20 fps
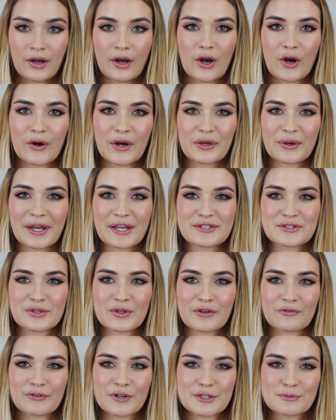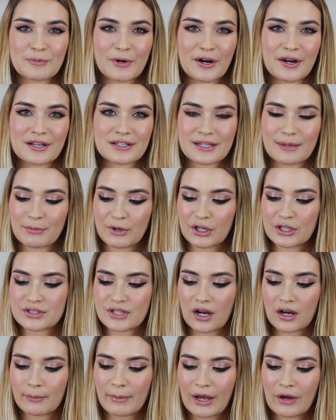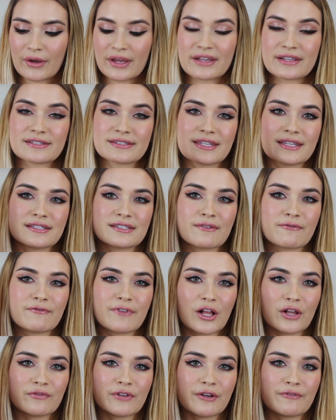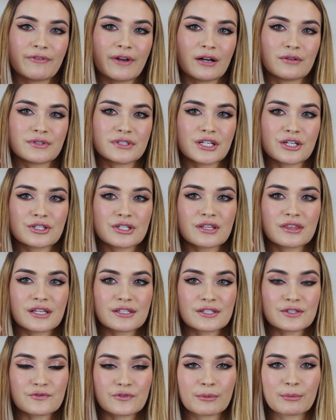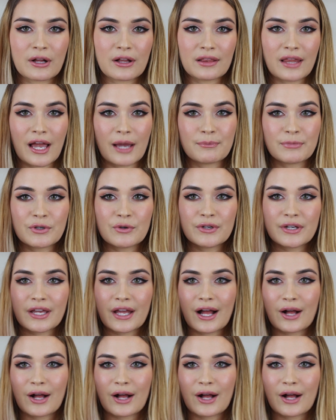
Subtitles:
Alright you guys, so the first product I'm going to talk about is this Velvet Foundation. This is from Collab Beauty.